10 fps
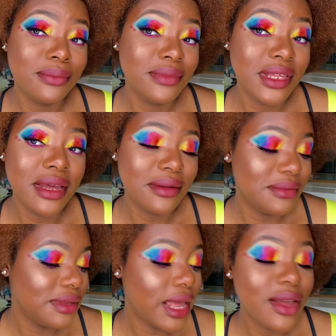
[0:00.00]
Yeah,
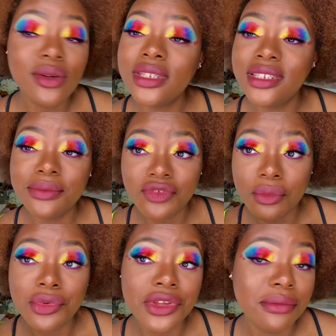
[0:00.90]
I got the tip from
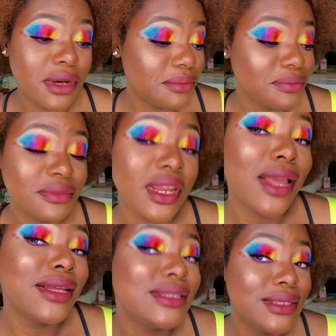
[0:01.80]
Oyima.
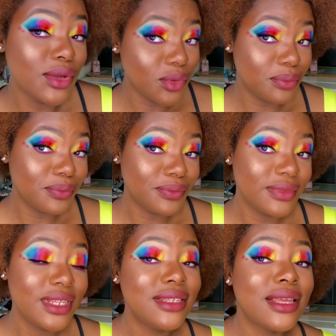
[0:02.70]
So
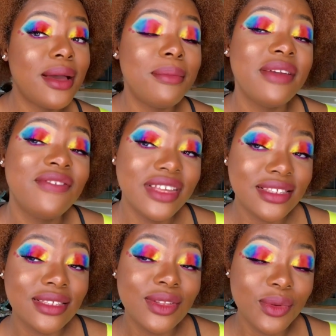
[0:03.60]
this is how my face
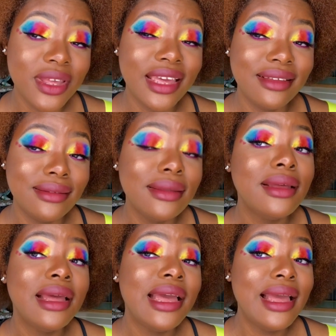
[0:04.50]
is looking.
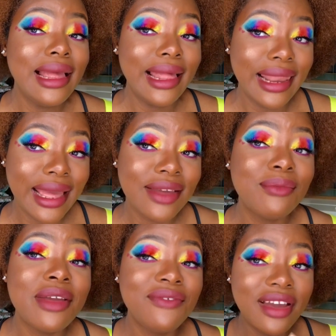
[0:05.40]
Like
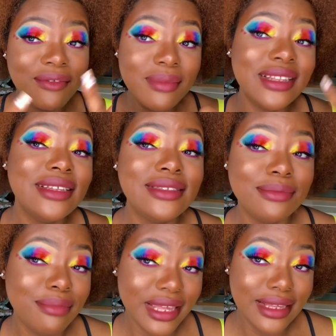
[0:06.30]
my 5 minutes
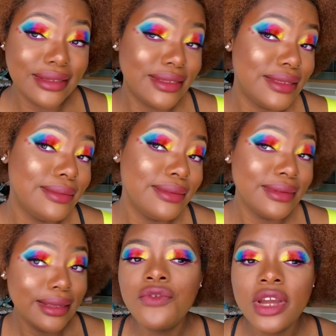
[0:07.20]
base.
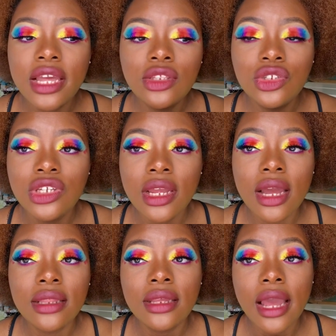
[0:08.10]
Don't forget to check
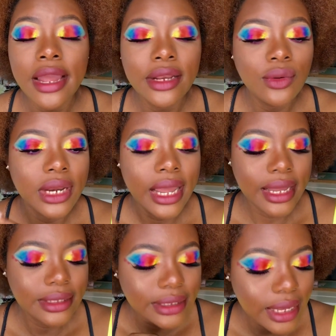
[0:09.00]
out the eye look like I
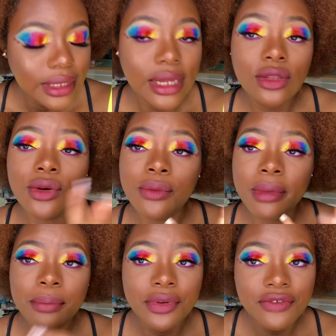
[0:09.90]
said and all my
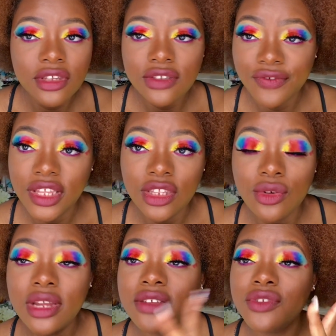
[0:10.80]
previous video,
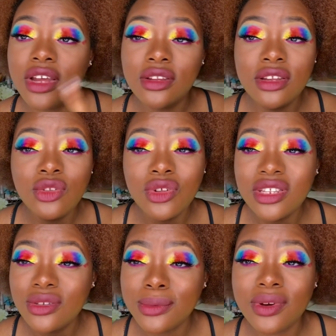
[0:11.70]
and if you are not a
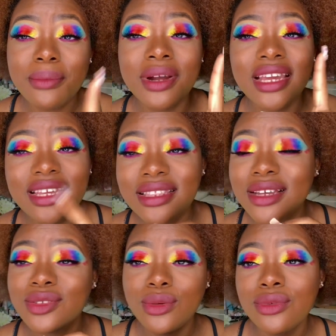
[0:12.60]
subscriber, hit that
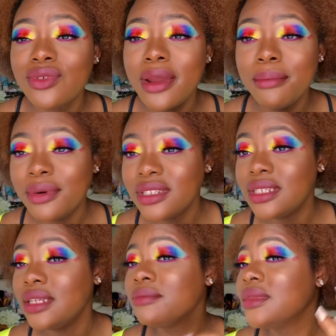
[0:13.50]
subscribe
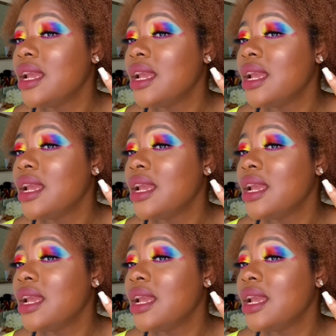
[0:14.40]
button.